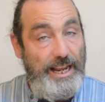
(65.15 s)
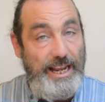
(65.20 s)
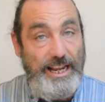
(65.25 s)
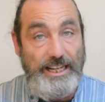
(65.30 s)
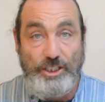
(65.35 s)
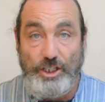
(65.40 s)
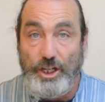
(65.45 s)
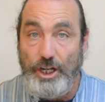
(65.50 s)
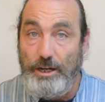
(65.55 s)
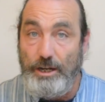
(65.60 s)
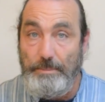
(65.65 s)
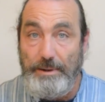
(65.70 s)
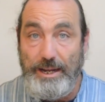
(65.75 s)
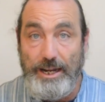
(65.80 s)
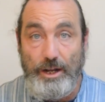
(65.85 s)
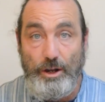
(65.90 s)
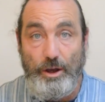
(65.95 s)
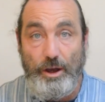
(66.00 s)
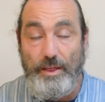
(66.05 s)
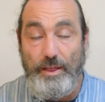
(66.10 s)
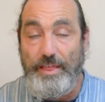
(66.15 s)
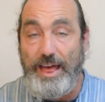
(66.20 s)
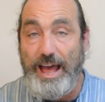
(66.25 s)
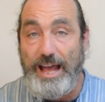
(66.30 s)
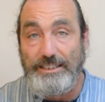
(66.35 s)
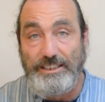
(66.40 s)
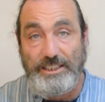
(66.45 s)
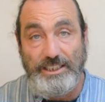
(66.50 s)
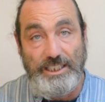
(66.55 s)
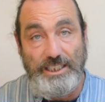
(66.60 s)
It's going to be a lot of
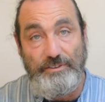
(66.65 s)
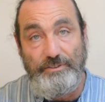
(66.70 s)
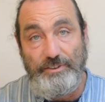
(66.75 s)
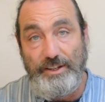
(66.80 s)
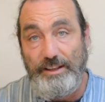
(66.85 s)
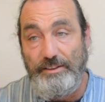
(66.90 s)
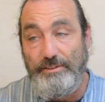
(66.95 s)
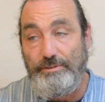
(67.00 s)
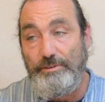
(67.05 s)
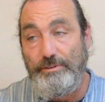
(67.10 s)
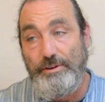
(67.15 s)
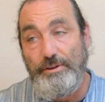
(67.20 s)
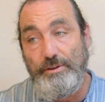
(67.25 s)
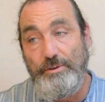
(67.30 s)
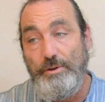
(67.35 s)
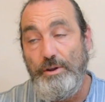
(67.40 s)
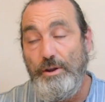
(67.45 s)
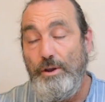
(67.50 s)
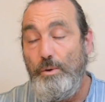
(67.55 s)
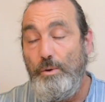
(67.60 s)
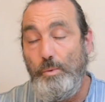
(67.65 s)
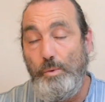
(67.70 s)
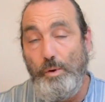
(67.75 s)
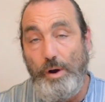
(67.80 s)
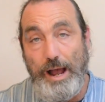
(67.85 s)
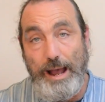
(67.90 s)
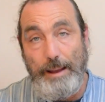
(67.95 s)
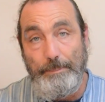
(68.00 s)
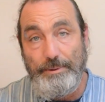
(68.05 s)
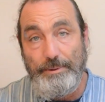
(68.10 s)
that, sifting through
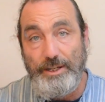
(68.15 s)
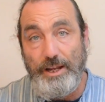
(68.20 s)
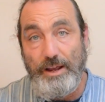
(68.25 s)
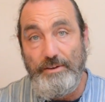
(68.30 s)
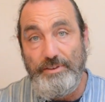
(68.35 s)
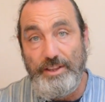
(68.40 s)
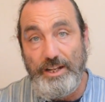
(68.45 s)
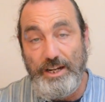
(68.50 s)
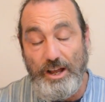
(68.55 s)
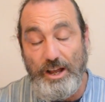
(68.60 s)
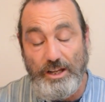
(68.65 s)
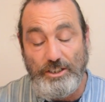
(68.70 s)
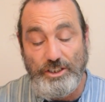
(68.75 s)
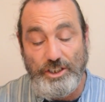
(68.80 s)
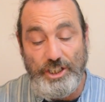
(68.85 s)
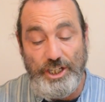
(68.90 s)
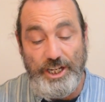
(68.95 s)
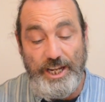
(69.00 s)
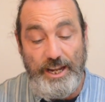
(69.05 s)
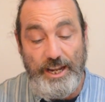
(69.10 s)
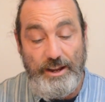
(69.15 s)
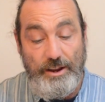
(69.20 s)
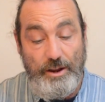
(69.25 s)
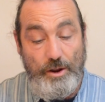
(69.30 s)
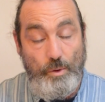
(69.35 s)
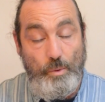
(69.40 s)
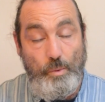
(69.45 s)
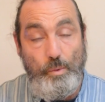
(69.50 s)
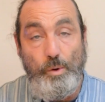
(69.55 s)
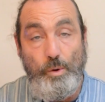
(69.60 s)
what happened over the last year,
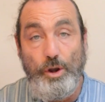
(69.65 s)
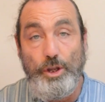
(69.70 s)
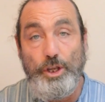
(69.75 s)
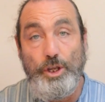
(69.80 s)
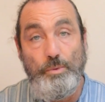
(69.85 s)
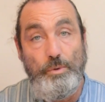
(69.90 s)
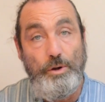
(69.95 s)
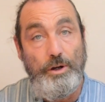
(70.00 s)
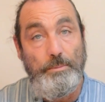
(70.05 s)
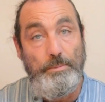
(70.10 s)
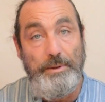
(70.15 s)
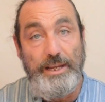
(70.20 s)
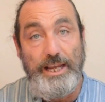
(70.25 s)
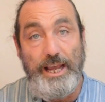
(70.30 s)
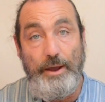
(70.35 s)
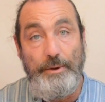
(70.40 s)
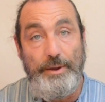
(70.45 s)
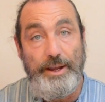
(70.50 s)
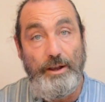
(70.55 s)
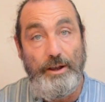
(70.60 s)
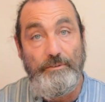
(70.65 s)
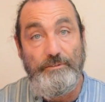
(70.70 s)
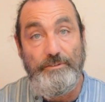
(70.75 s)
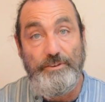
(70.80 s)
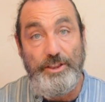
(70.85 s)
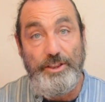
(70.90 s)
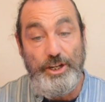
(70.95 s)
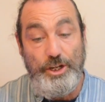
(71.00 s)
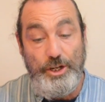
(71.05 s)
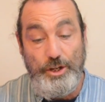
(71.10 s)
what you want to be going on
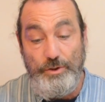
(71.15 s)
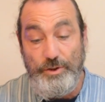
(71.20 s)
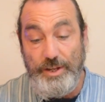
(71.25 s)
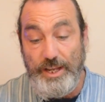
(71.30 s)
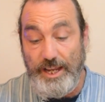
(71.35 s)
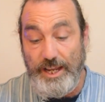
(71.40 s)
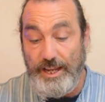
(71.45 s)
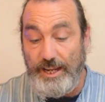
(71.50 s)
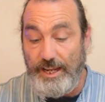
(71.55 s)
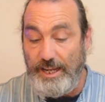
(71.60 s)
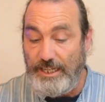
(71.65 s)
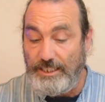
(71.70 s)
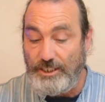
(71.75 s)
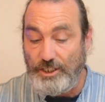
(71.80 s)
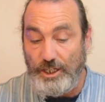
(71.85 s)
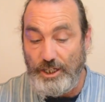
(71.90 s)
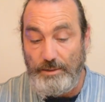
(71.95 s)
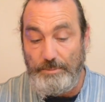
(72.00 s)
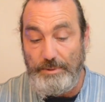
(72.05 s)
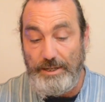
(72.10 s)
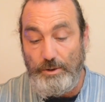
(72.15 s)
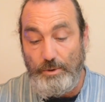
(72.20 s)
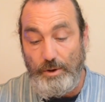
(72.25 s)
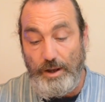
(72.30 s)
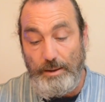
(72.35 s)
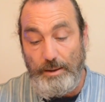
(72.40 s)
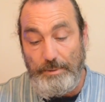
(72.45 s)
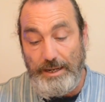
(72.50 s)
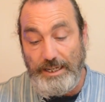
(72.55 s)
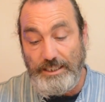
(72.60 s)
for the new year. It's going to be
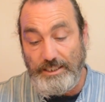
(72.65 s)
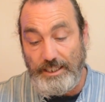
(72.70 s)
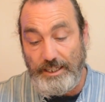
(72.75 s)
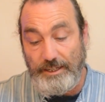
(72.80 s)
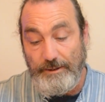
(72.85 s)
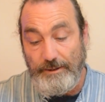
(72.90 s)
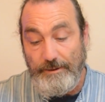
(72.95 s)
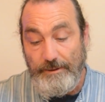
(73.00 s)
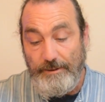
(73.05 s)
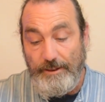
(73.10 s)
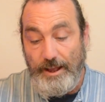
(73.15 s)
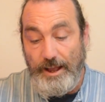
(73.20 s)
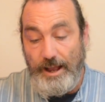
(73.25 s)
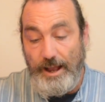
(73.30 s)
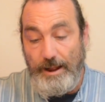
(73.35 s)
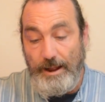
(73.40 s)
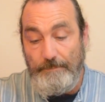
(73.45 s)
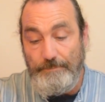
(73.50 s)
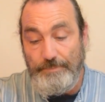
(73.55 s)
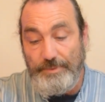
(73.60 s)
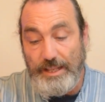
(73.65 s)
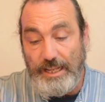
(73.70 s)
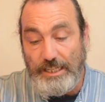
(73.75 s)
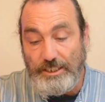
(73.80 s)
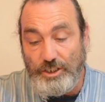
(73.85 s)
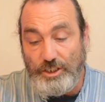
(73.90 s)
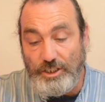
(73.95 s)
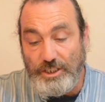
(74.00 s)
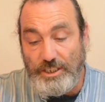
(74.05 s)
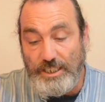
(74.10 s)
quite amazing.
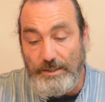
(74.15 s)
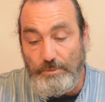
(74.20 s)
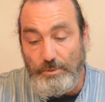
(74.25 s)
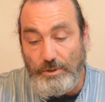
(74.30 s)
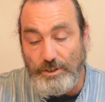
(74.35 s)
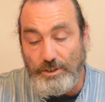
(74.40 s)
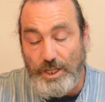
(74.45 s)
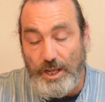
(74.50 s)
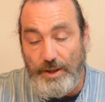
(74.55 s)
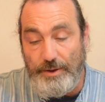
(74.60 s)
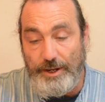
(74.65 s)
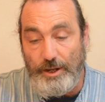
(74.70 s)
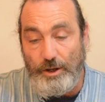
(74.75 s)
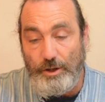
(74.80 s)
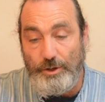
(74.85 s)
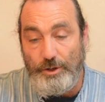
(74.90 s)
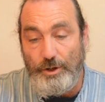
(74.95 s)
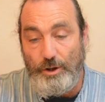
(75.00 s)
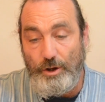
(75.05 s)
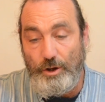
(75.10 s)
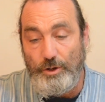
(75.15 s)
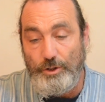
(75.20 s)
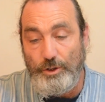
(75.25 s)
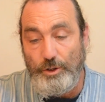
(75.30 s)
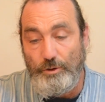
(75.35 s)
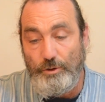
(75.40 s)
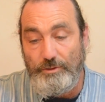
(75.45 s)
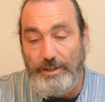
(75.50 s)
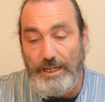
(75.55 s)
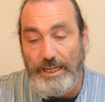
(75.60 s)
Let's just see what's going on
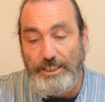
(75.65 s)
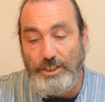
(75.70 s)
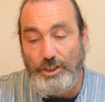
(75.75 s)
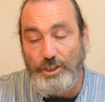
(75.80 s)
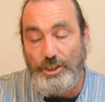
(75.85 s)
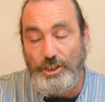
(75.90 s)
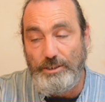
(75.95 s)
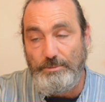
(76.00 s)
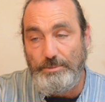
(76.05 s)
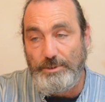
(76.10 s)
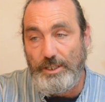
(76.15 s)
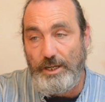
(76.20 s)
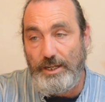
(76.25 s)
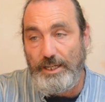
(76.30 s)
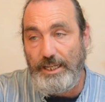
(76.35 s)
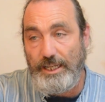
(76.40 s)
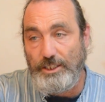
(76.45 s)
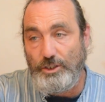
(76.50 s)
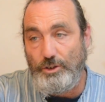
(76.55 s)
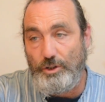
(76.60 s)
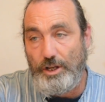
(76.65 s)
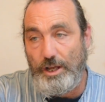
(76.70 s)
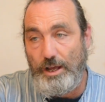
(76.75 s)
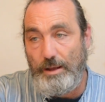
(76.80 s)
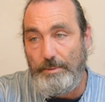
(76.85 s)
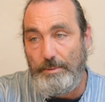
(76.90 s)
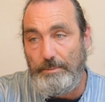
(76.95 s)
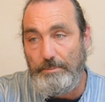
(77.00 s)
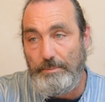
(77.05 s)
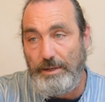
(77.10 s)
your relationship side. Here's your
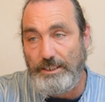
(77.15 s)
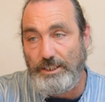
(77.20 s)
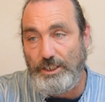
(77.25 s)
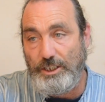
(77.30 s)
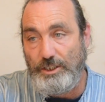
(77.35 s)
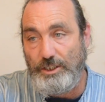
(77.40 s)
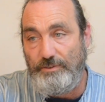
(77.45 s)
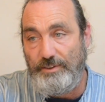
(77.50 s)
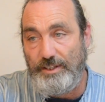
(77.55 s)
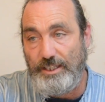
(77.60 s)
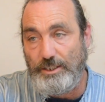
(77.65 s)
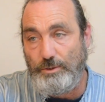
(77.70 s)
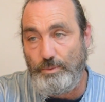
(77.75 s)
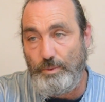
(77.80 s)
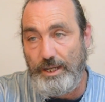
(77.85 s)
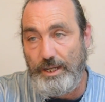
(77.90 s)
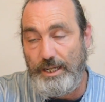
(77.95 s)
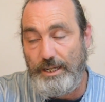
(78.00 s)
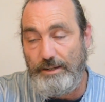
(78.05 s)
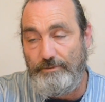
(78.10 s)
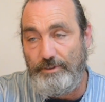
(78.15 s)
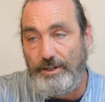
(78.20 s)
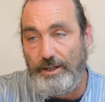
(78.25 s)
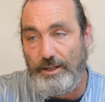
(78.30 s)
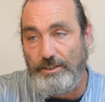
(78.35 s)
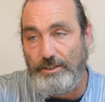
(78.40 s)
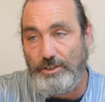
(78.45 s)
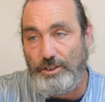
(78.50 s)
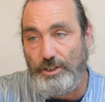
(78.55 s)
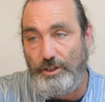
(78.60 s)
karmic message for this week in
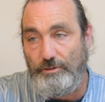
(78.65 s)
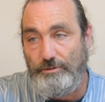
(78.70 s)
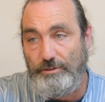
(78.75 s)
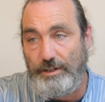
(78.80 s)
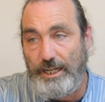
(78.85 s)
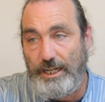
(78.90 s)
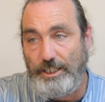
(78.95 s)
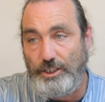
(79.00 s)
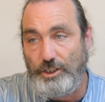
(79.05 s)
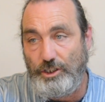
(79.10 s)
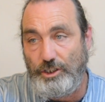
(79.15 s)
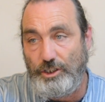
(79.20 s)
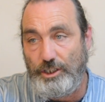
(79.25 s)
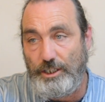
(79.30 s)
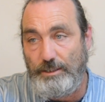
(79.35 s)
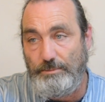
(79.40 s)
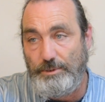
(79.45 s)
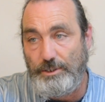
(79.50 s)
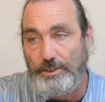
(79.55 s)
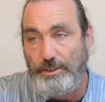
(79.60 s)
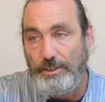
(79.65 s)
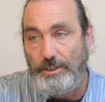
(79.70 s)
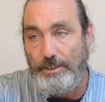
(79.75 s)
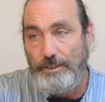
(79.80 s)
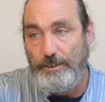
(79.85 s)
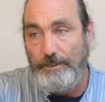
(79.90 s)
regards to your relationships.